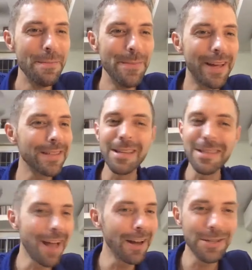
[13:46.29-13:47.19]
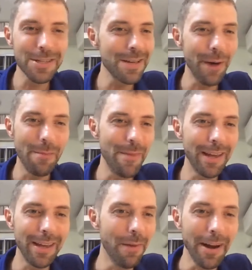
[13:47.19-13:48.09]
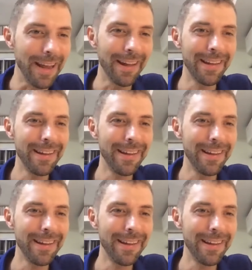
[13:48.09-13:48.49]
Because it's not just about making money.